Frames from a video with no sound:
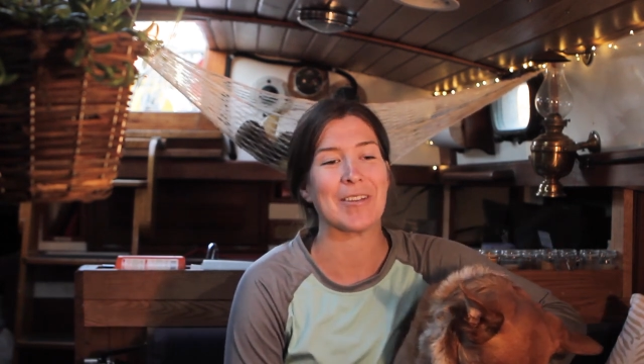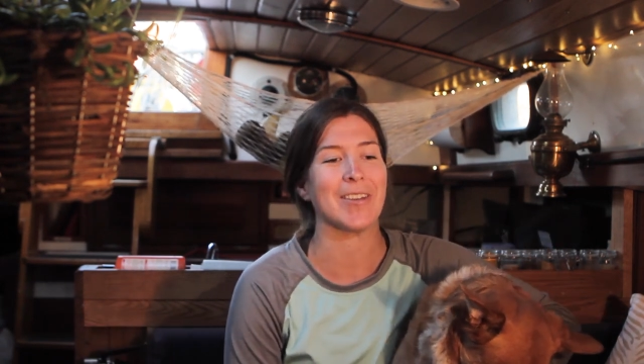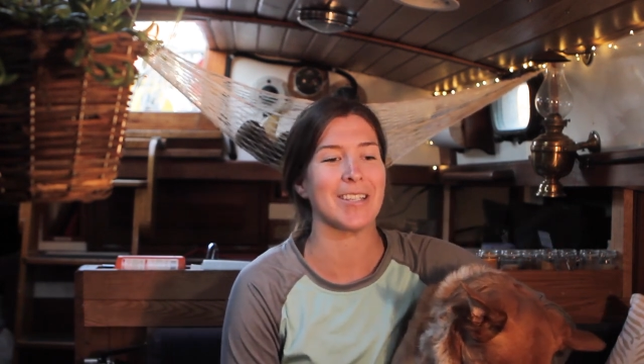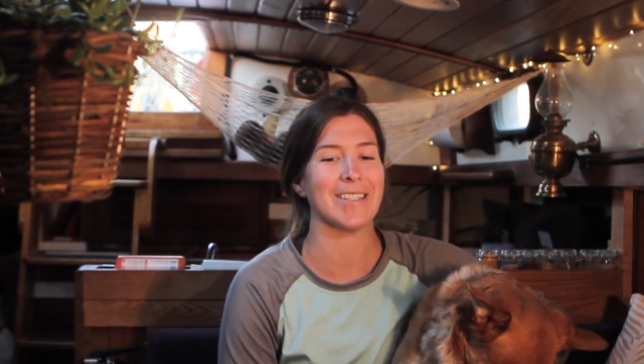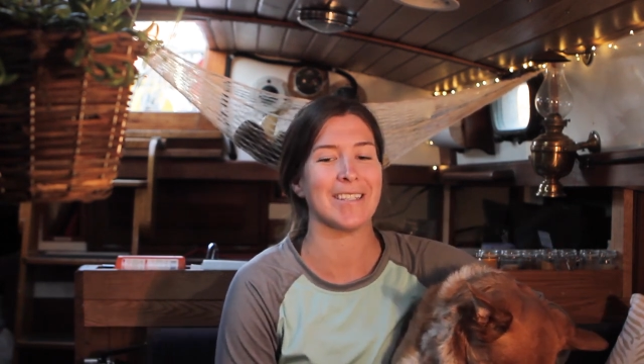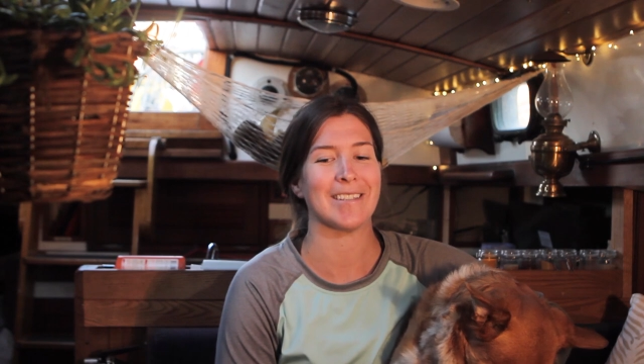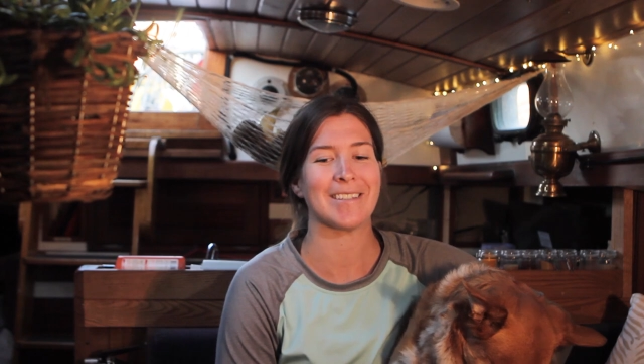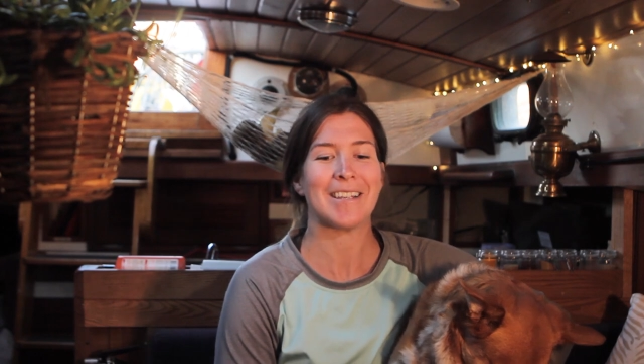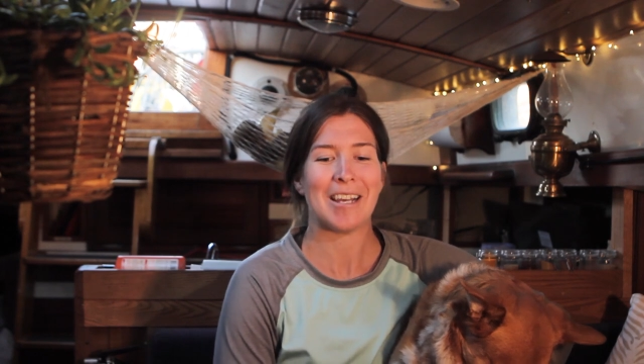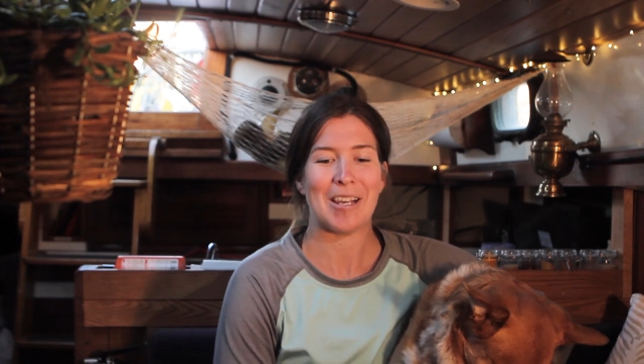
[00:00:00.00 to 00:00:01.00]
This
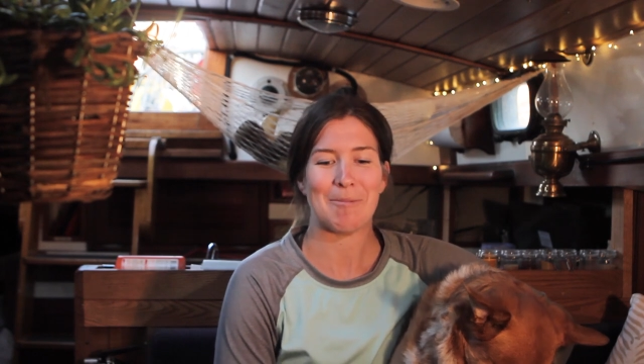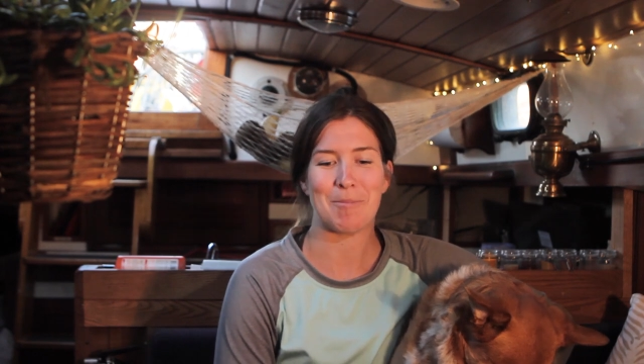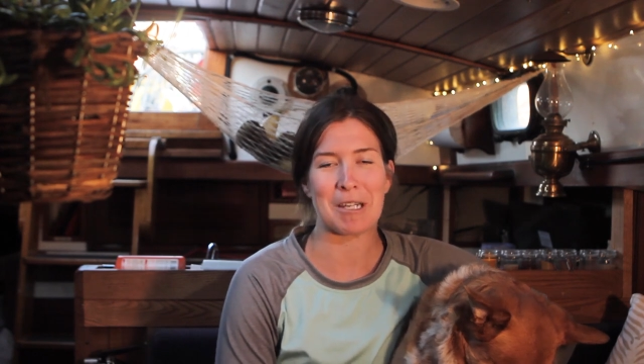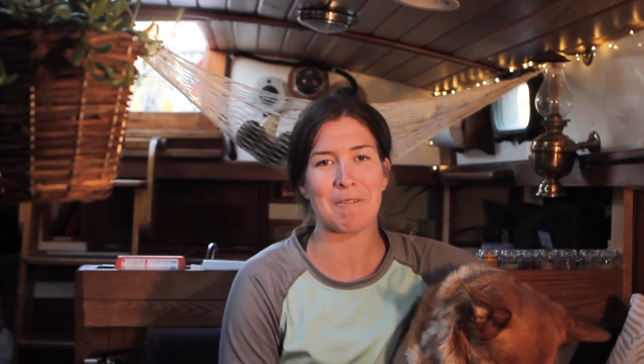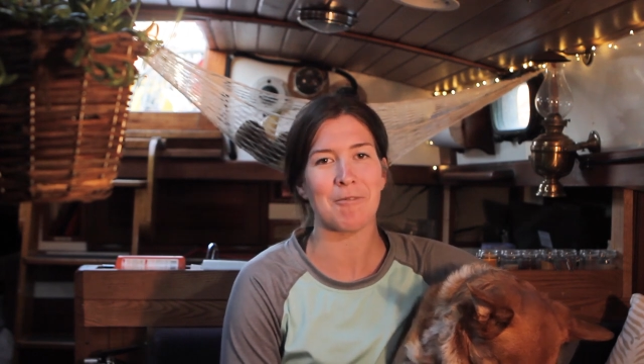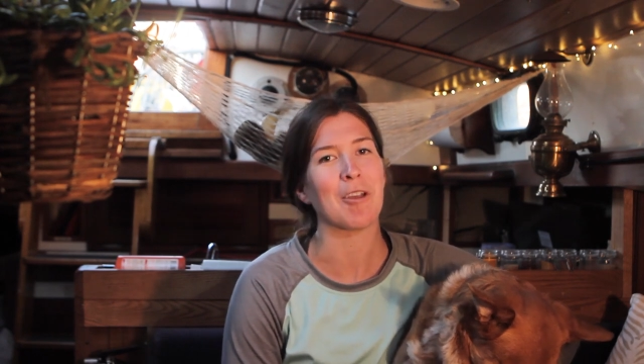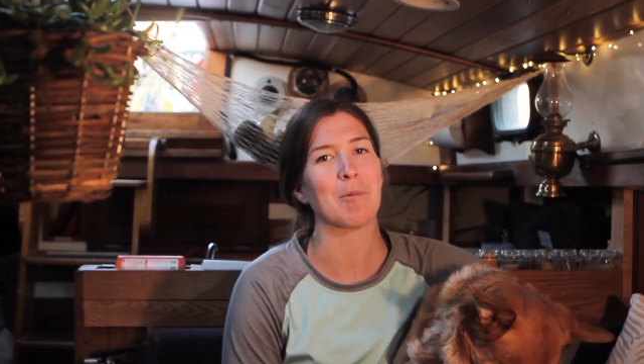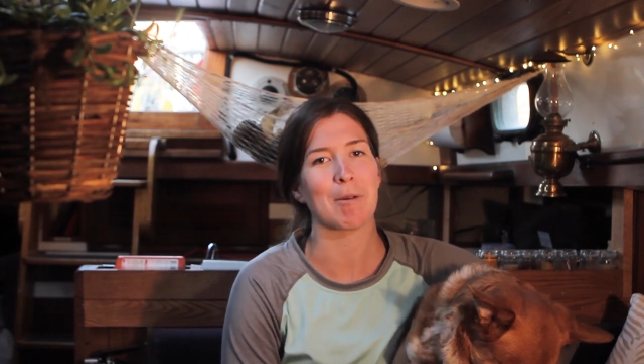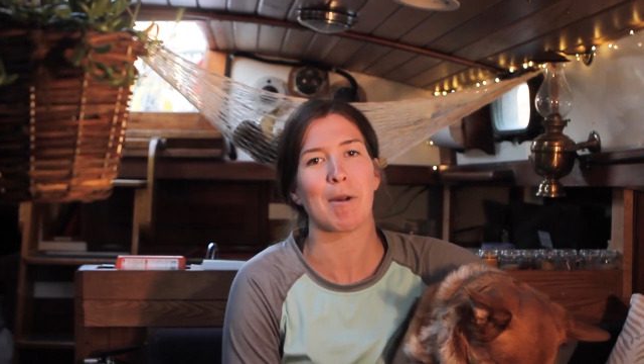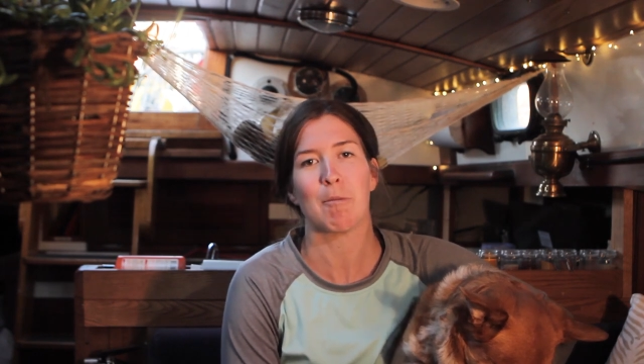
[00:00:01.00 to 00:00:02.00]
is me
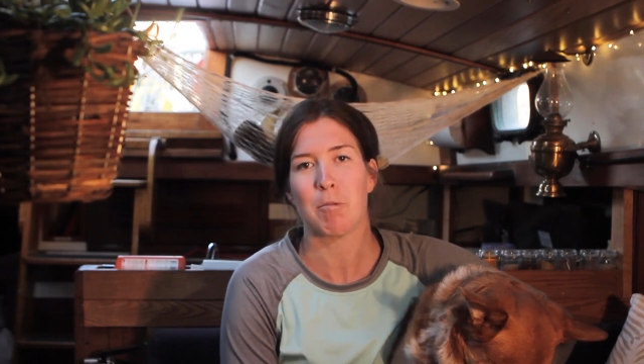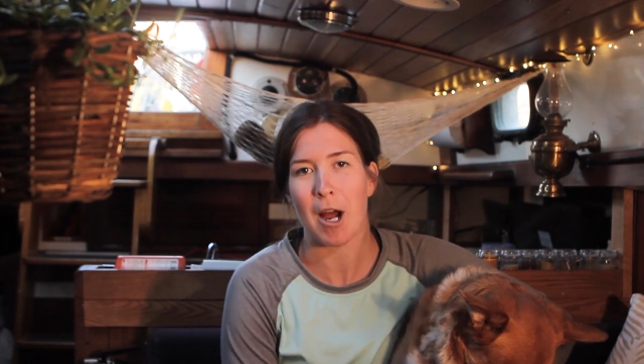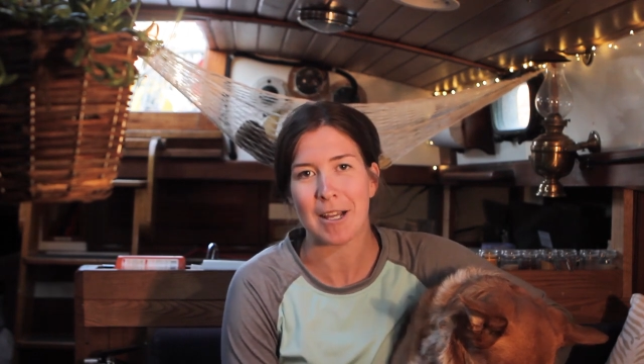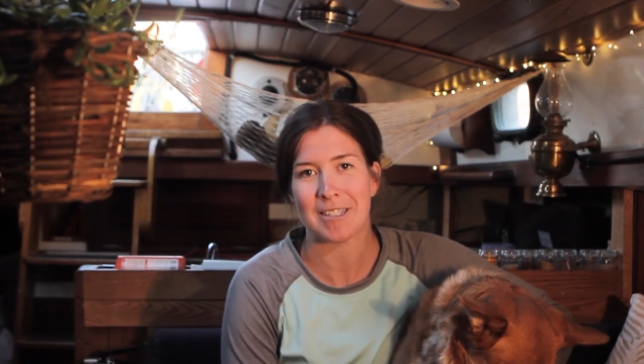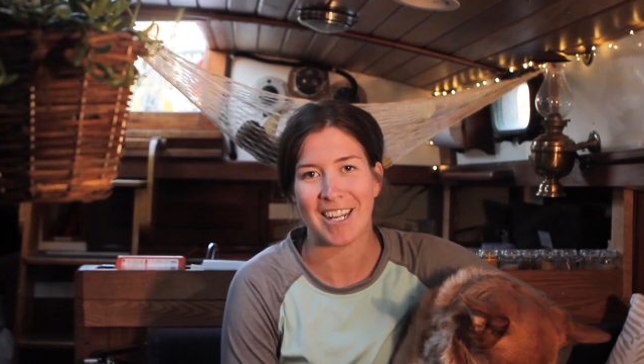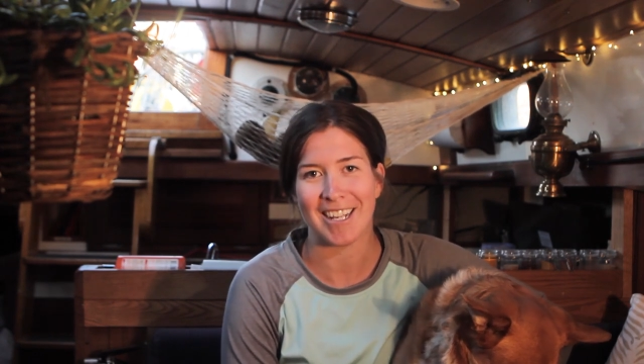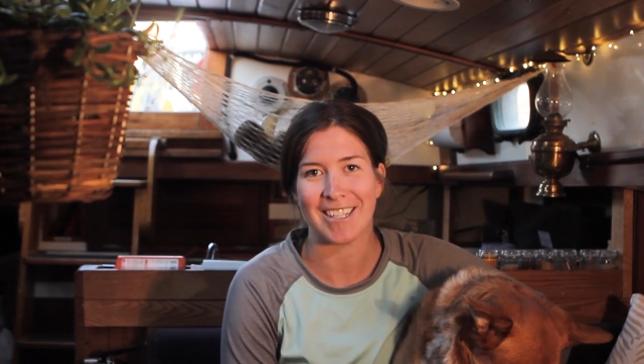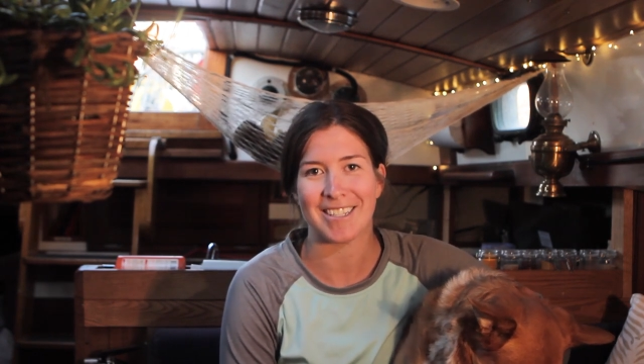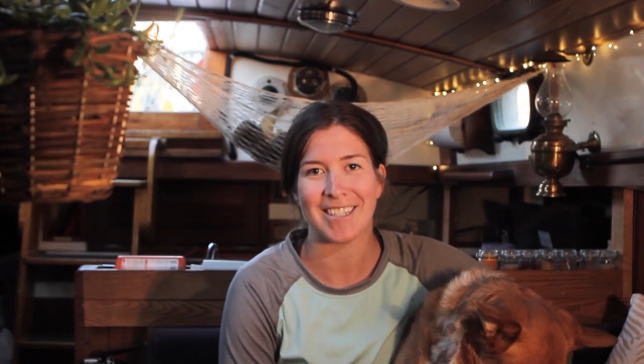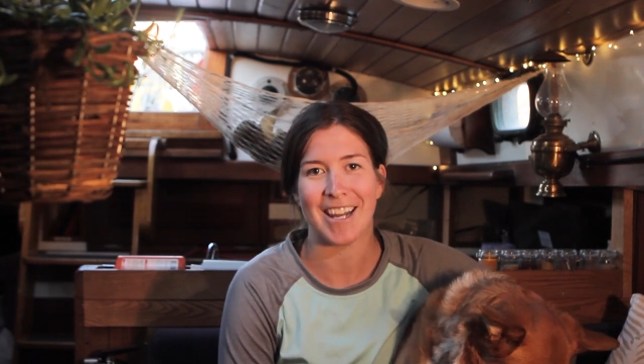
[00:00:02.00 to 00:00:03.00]
filming my
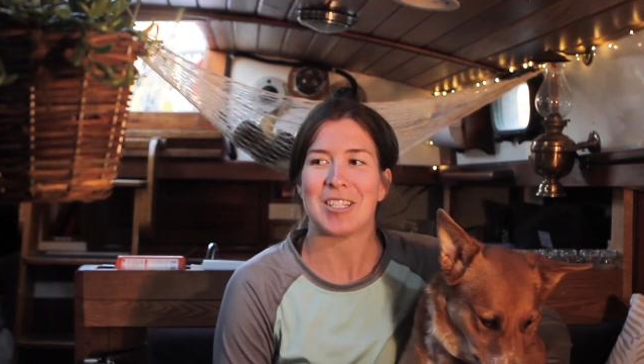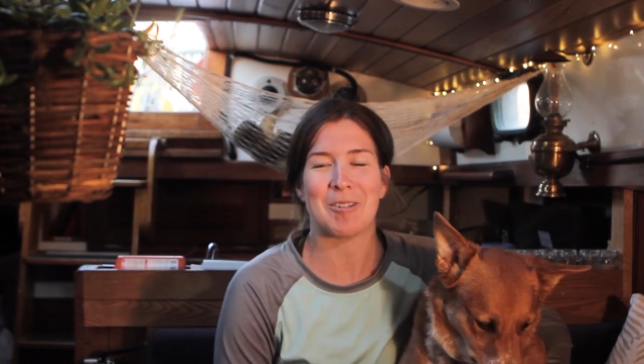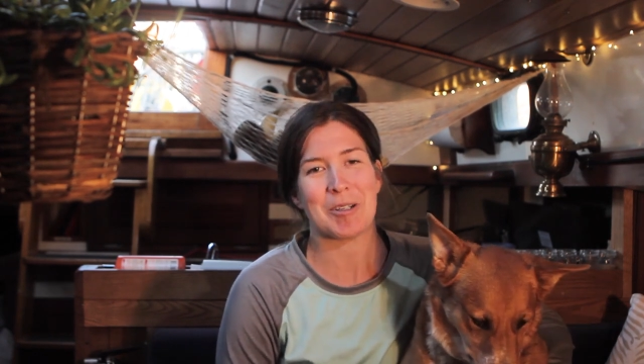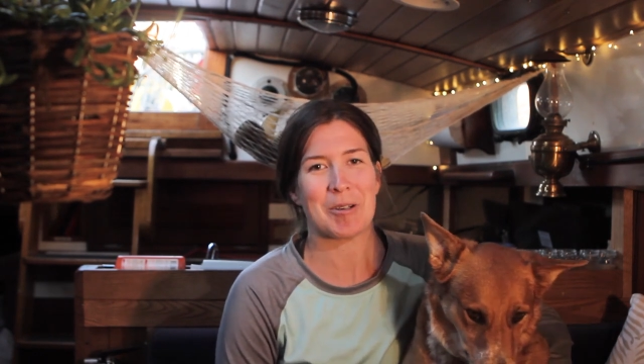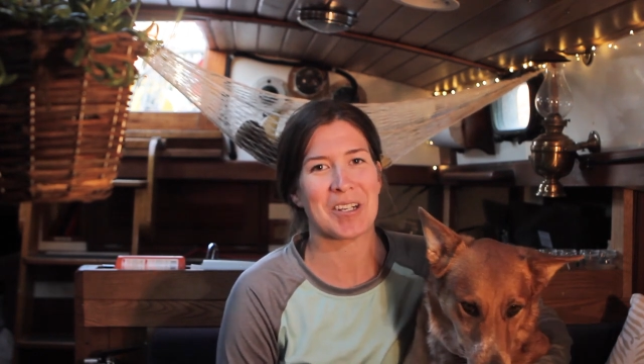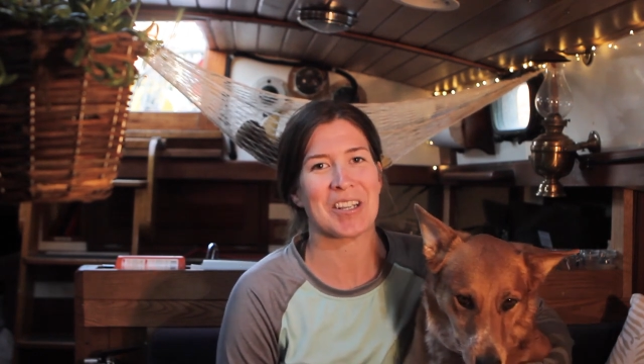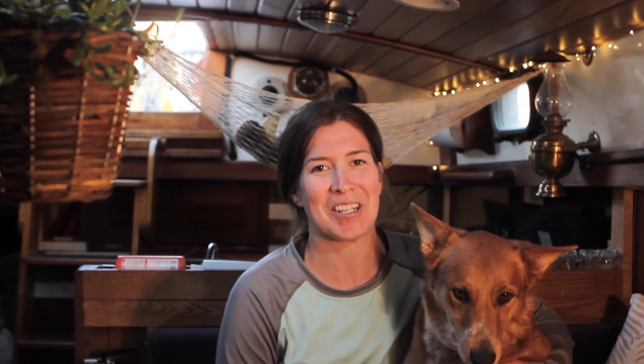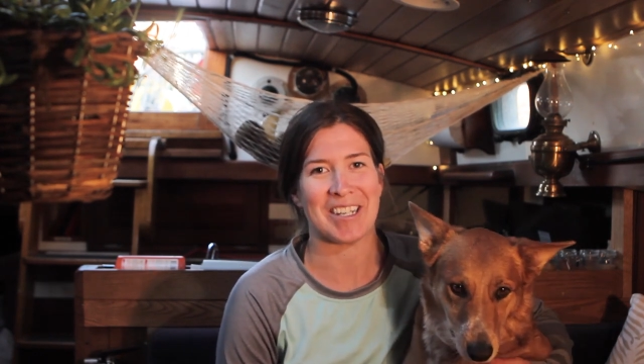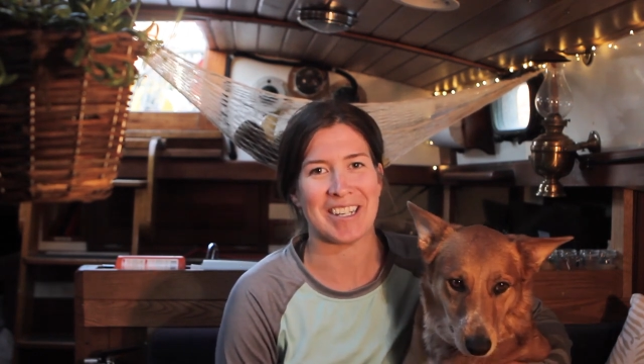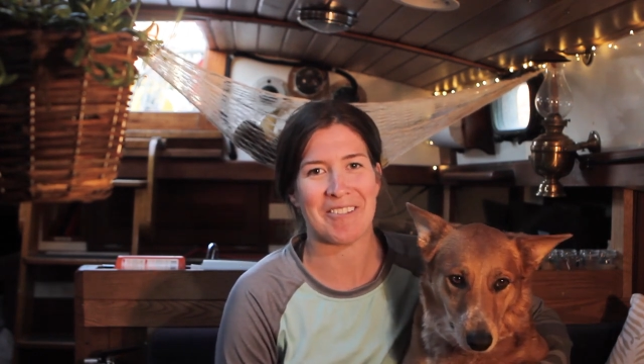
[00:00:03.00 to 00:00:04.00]
process so you can
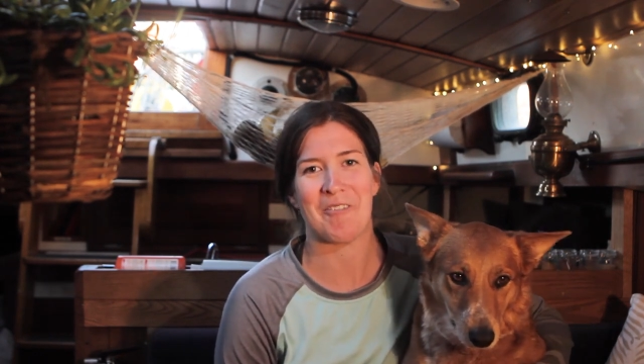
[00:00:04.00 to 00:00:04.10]
learn